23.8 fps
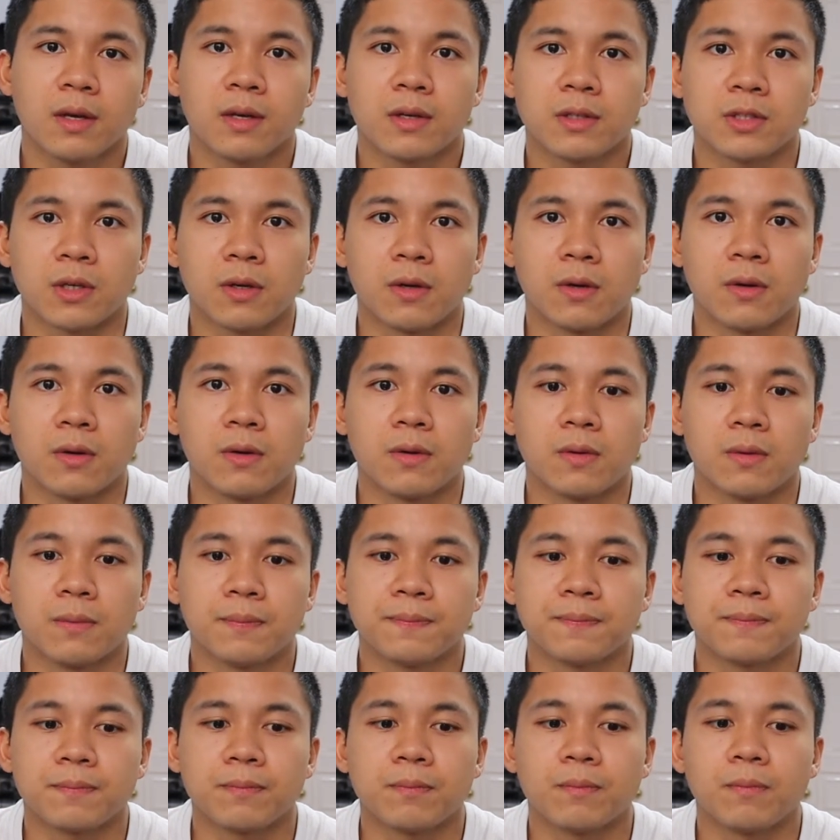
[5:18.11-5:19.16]
So
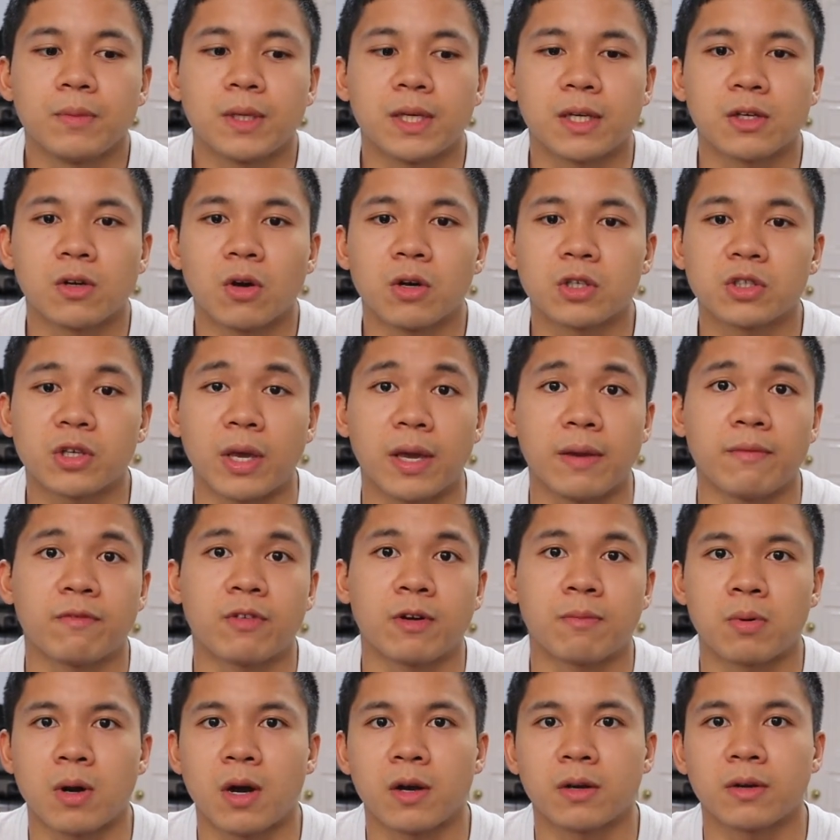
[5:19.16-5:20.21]
we can also aim for
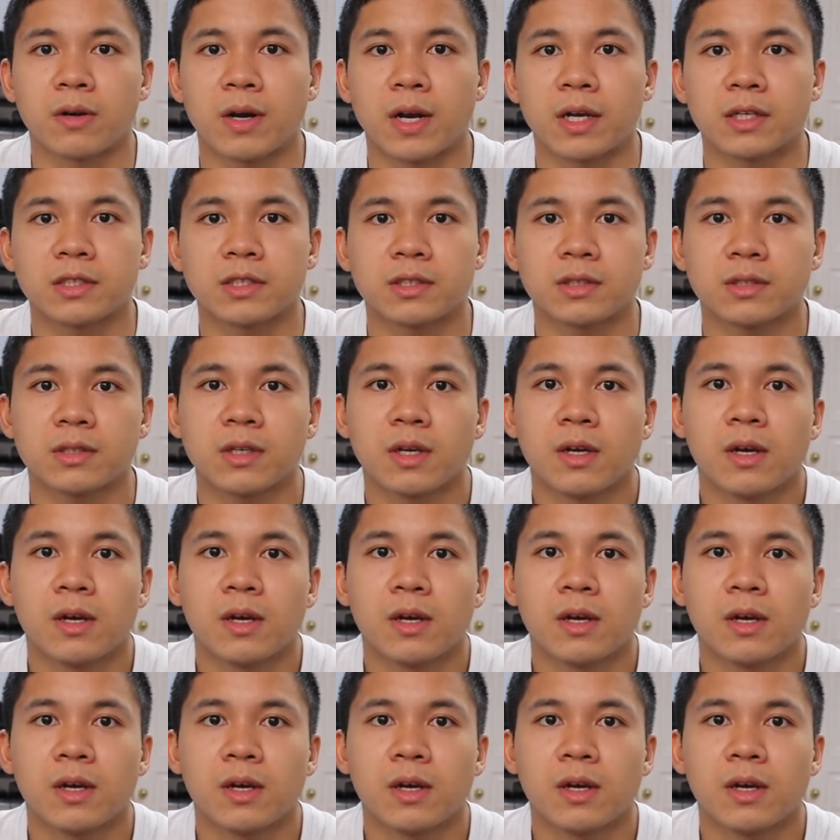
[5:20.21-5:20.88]
progress